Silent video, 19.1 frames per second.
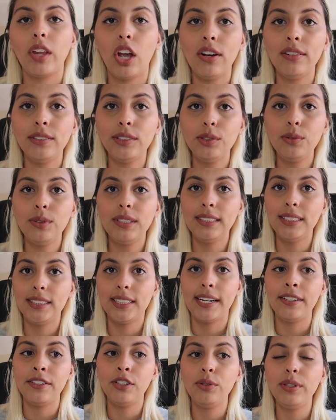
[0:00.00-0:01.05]
Also, a
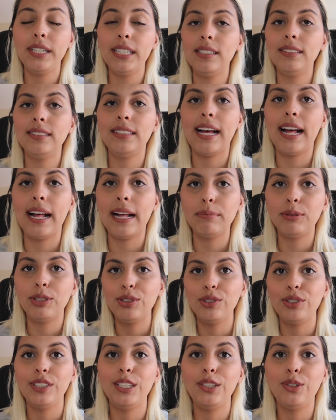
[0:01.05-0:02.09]
side note, it is
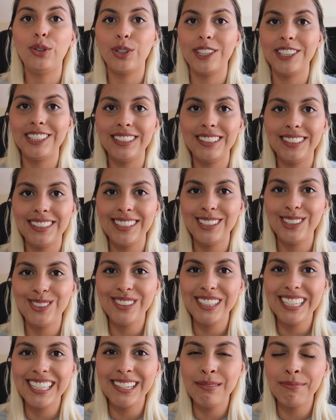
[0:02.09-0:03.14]
absolutely gorgeous this
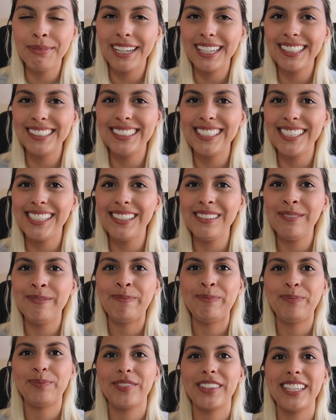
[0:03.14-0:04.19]
week in Boston.
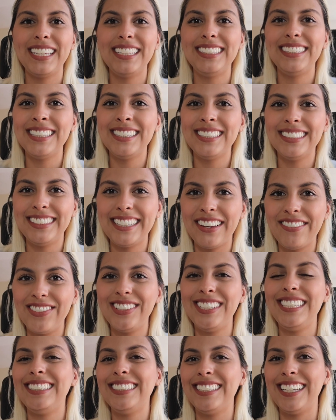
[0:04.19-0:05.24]
It's in the
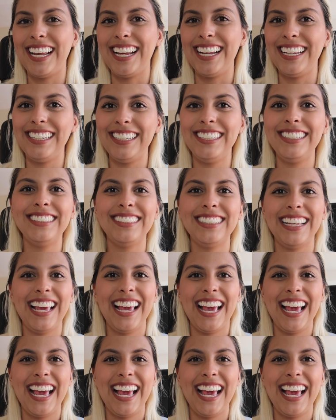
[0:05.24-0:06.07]
70s and 80s,